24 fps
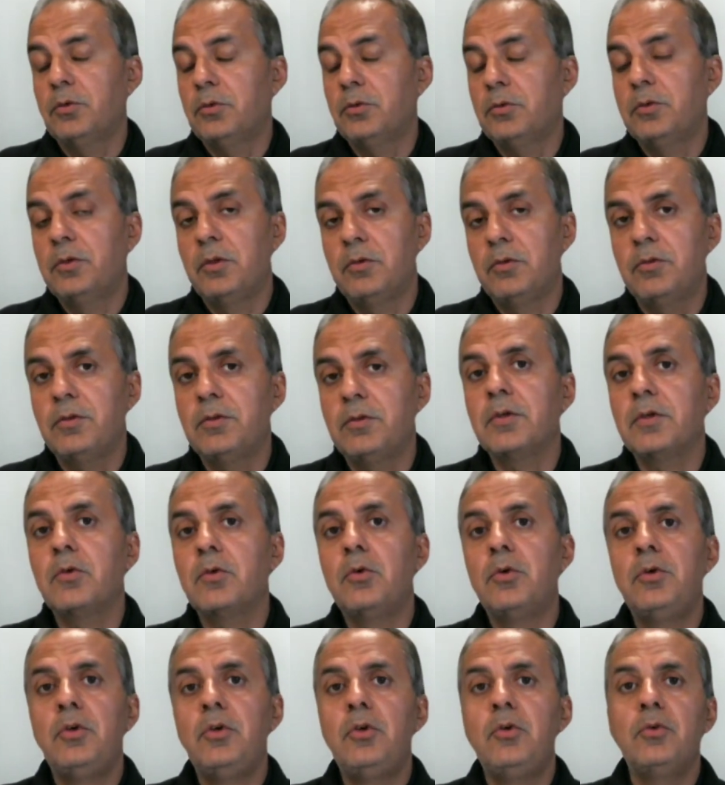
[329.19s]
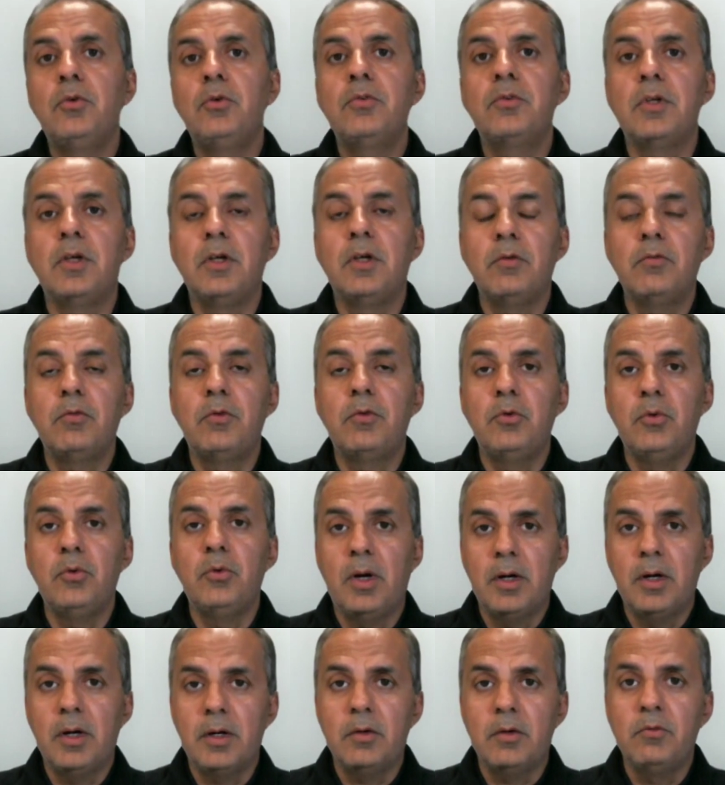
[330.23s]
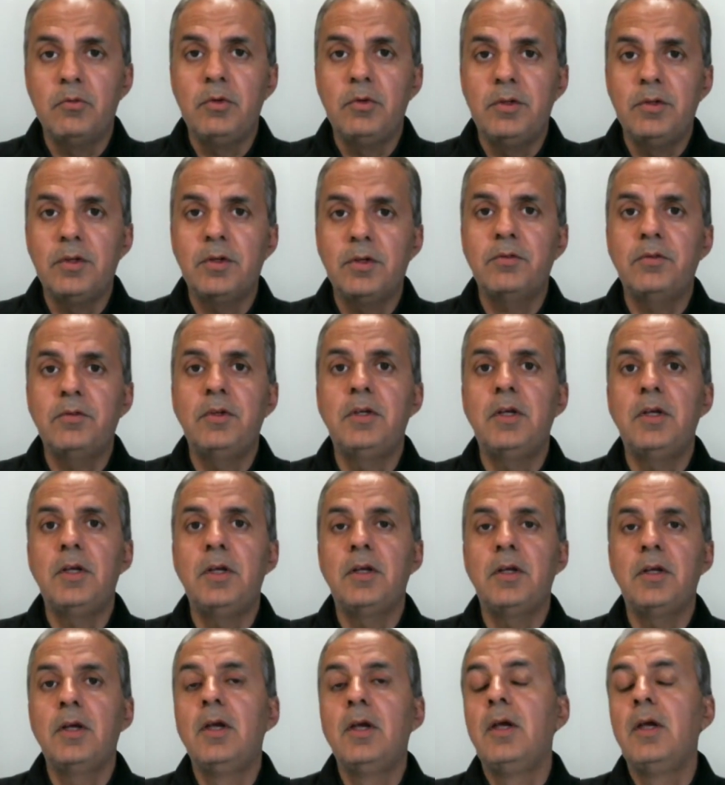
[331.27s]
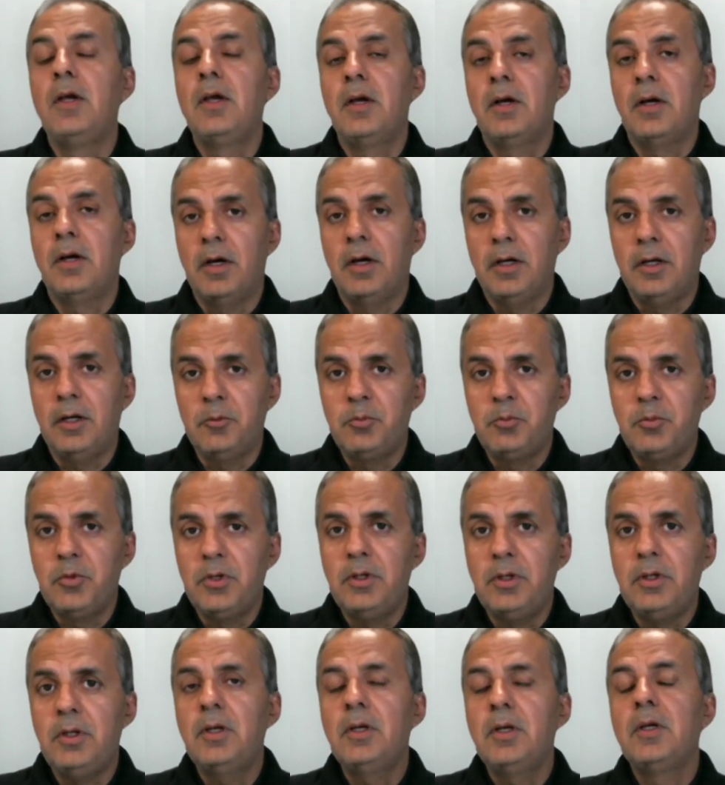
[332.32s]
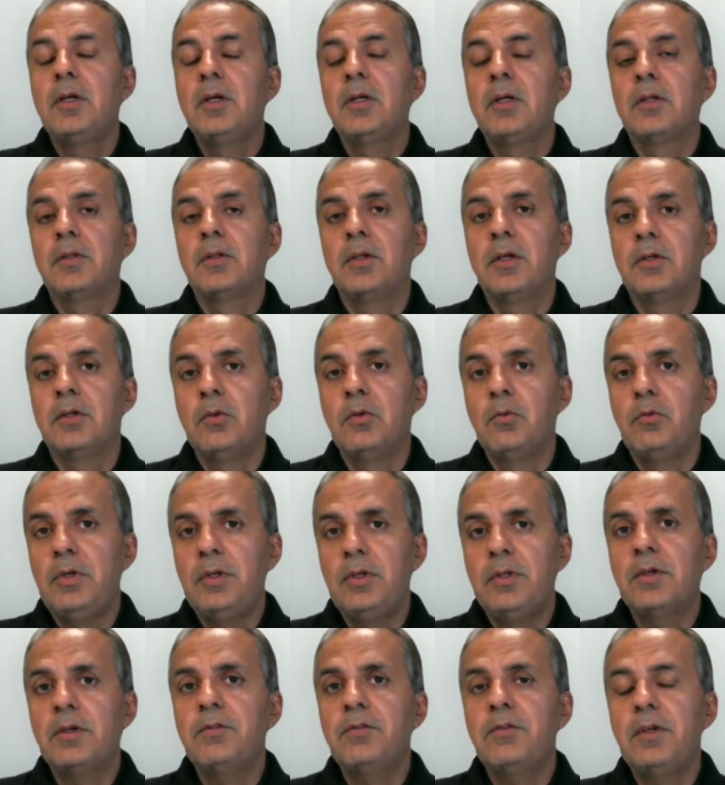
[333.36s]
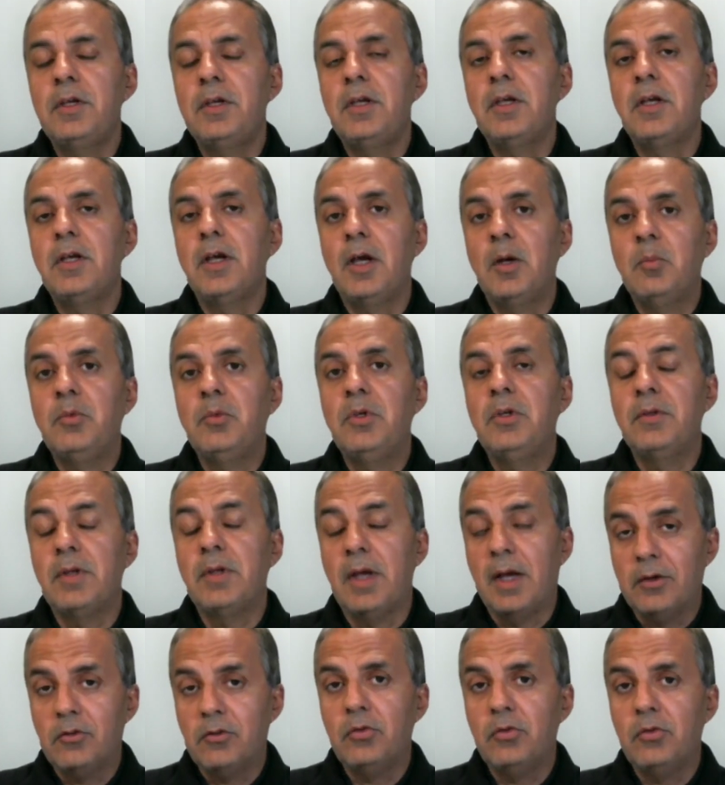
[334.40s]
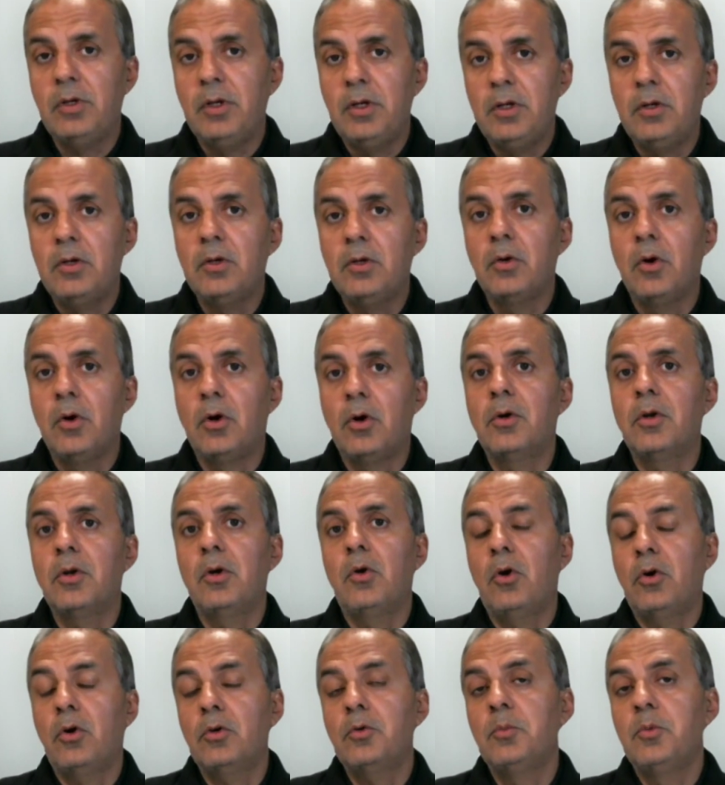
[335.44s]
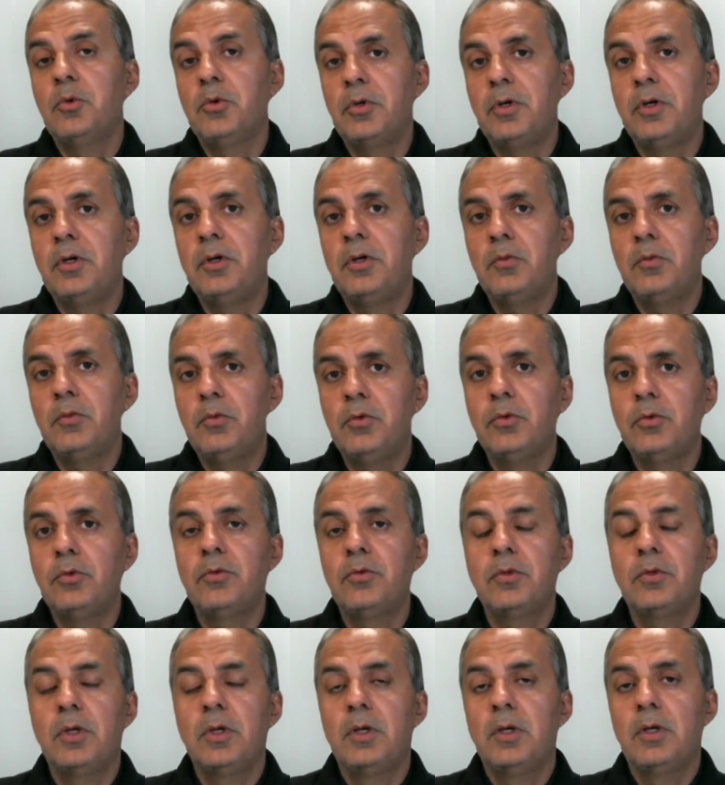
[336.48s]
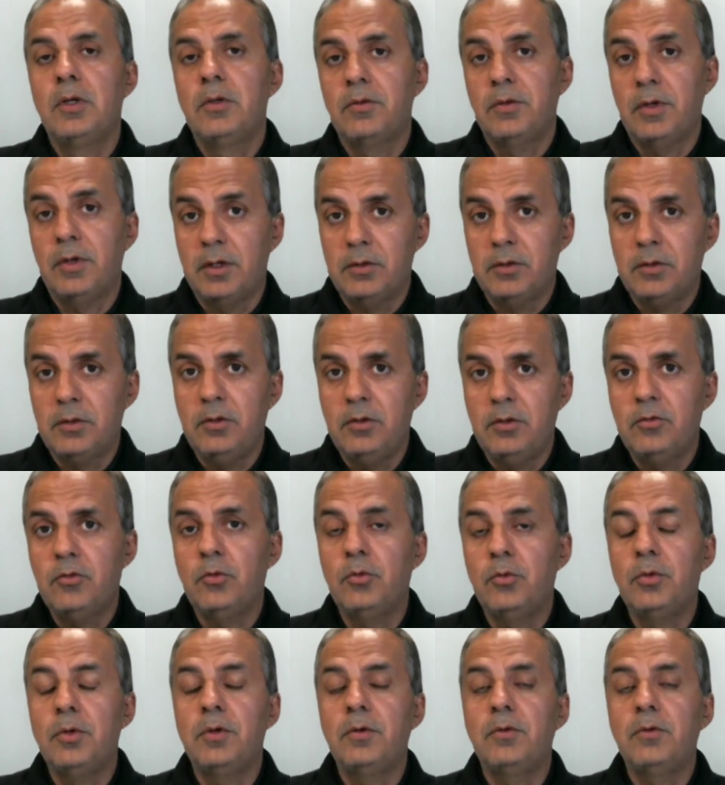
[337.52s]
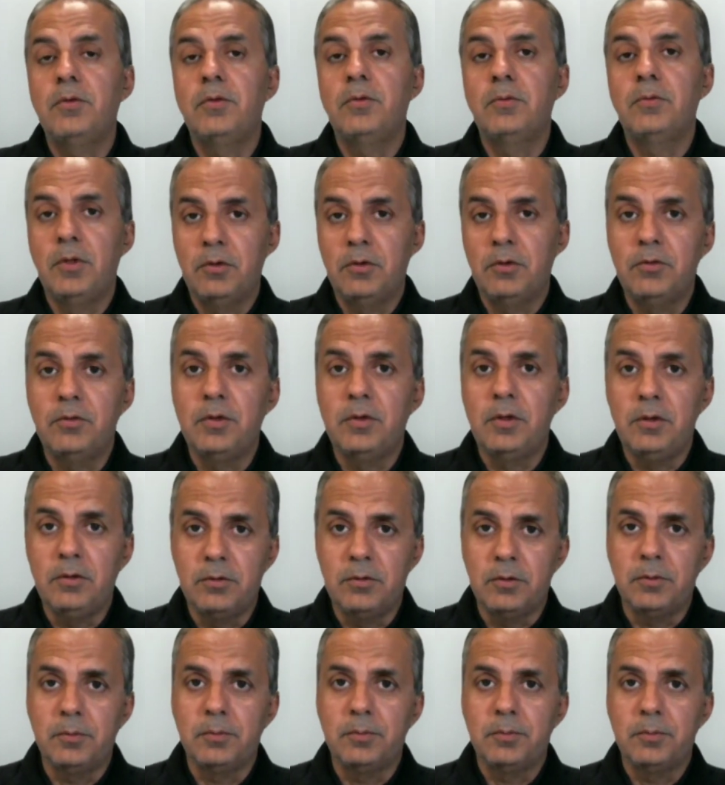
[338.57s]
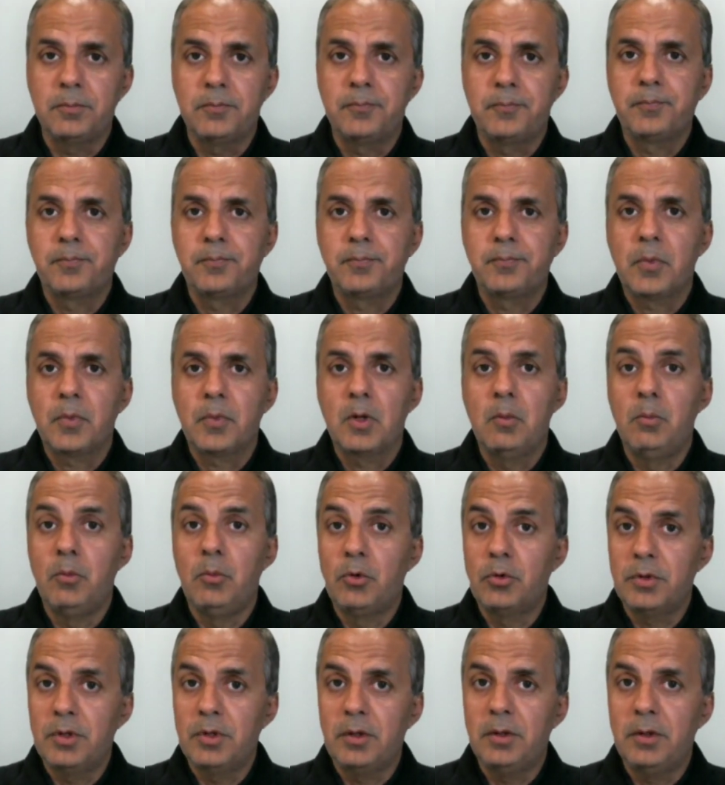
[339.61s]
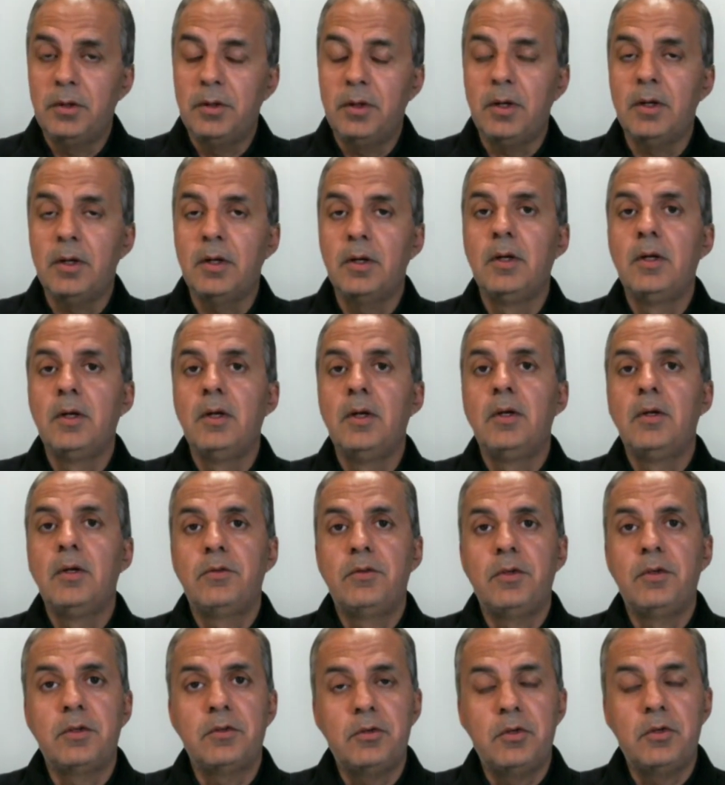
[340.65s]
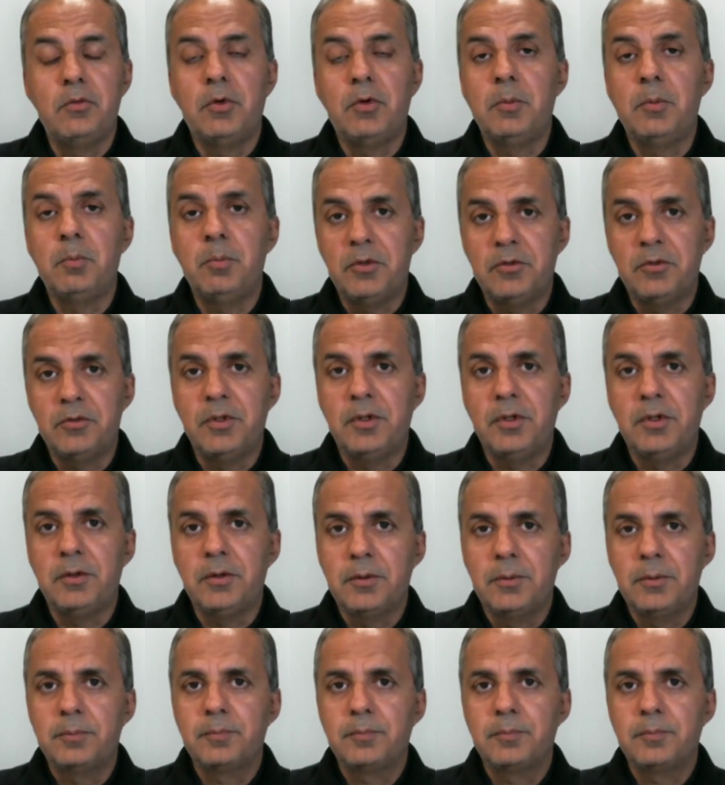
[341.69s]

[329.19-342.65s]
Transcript: So this is a good news if you are a visa-seeking IMG, that the visa-seeking IMGs actually got a lot more interviews, Sarthi students this season, more than 61%.